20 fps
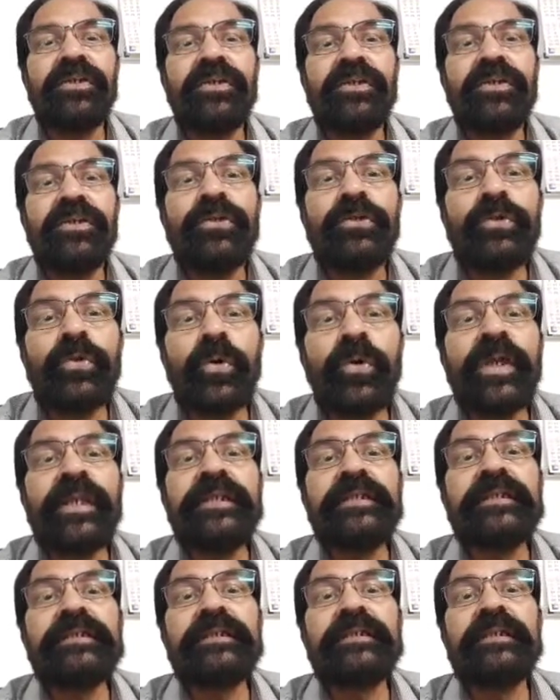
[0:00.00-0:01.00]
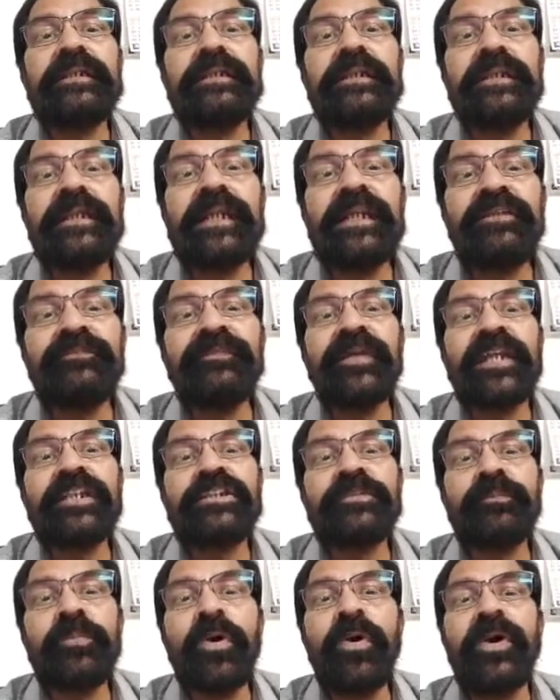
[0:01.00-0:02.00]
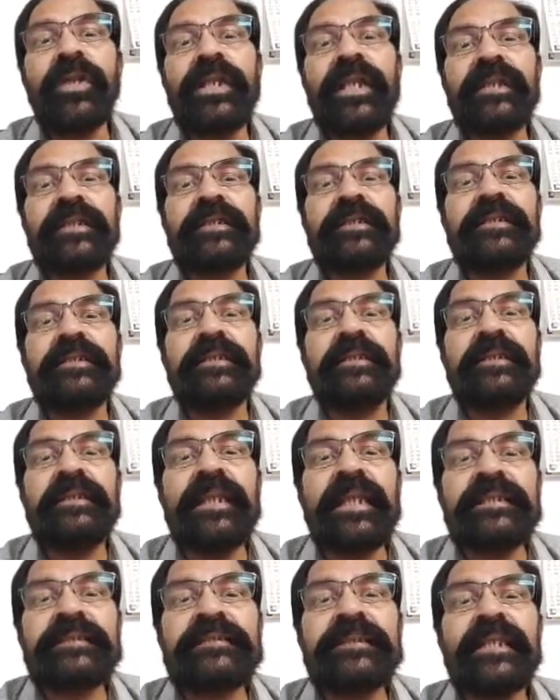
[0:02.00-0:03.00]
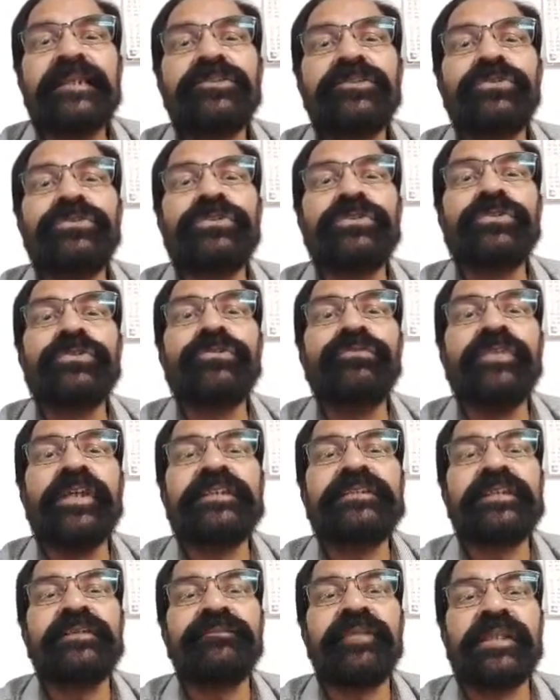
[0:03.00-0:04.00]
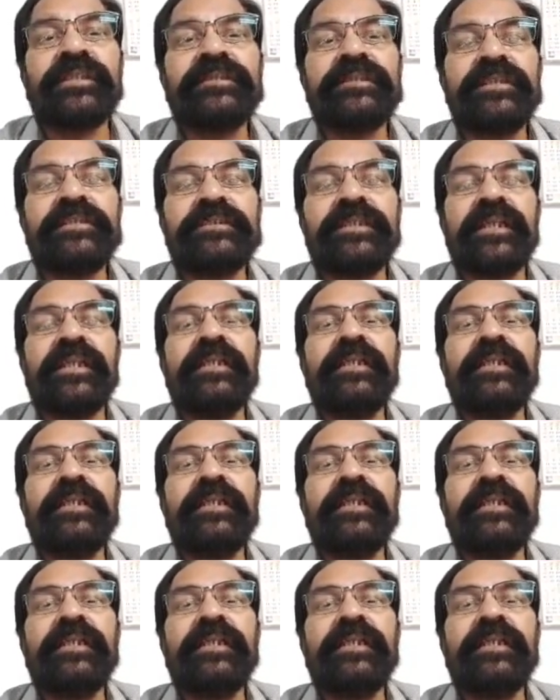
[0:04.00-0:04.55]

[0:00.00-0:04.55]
no infants born at less than 22 weeks of gestation